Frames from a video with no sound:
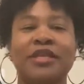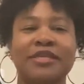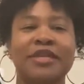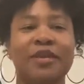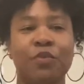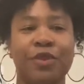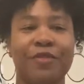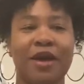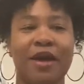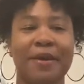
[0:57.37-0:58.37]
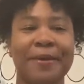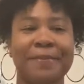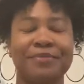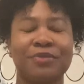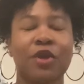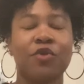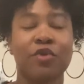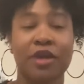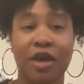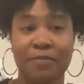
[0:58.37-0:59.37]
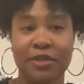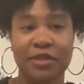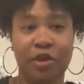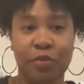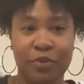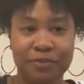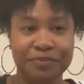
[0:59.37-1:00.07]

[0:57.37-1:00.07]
to get with Green Compass Global.